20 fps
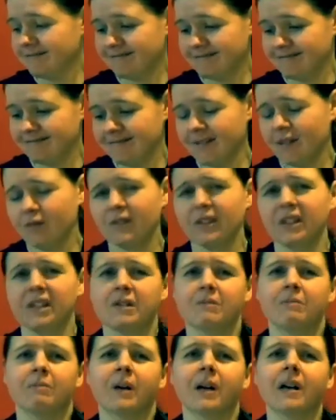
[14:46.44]
not really
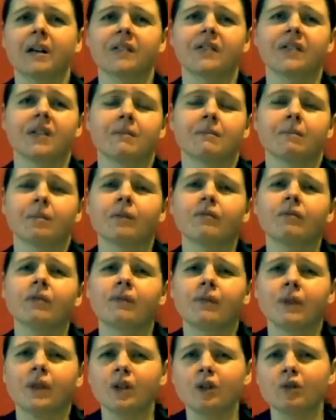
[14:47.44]
unboxing, but
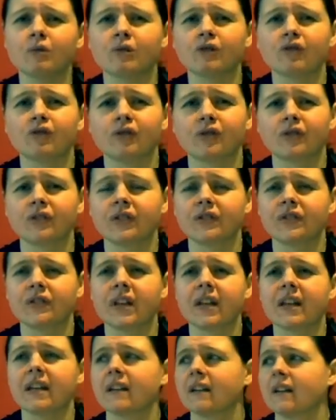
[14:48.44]
review, and just to
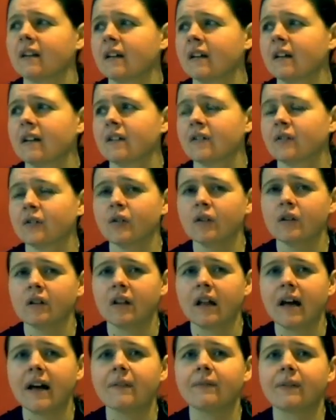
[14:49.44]
say sort your
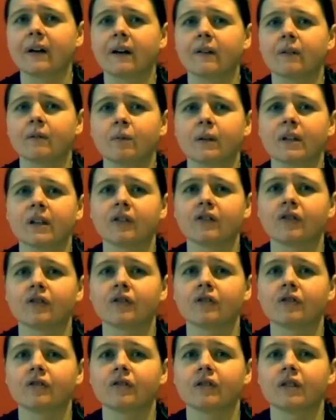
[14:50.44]
life out,
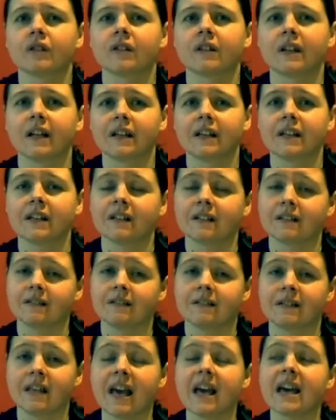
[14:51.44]
Wish.
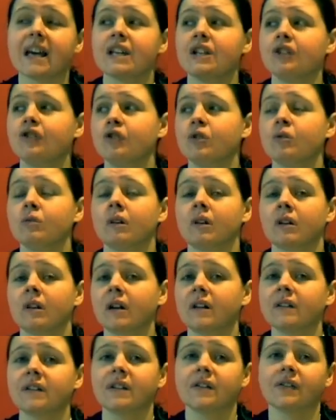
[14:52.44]
Like, yeah, he do a
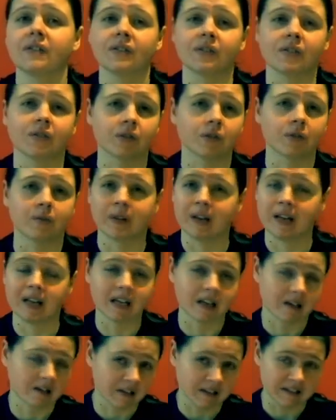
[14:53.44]
lot of decent stuff, I
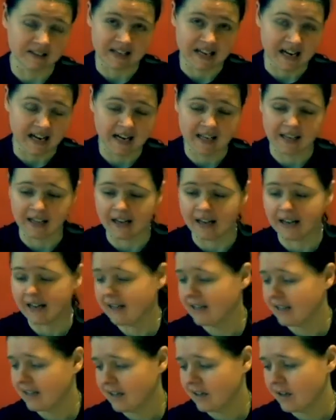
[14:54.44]
ain't gonna deny that.
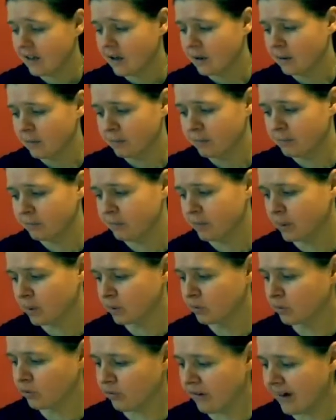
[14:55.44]

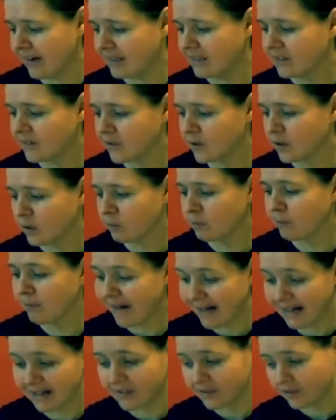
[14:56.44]
But trying to
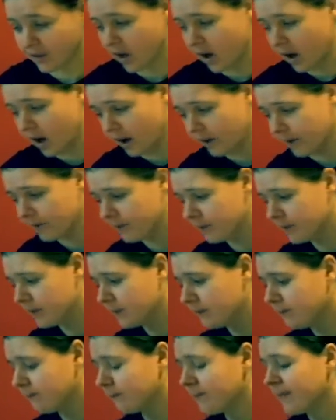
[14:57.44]
pass off
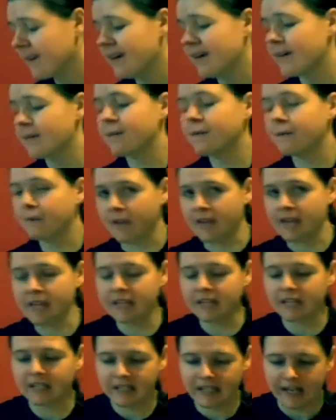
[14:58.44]
fake
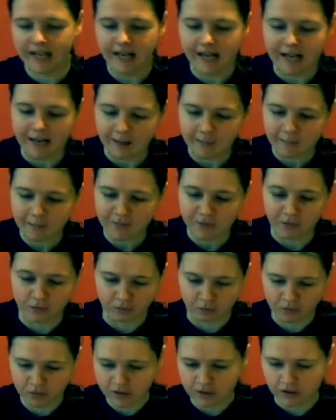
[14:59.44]
caps
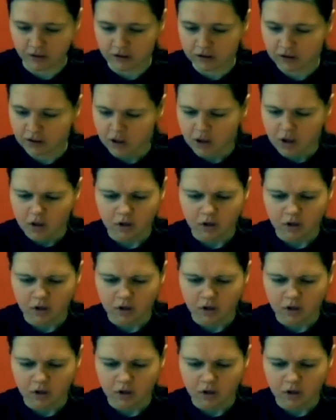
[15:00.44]
as real, there's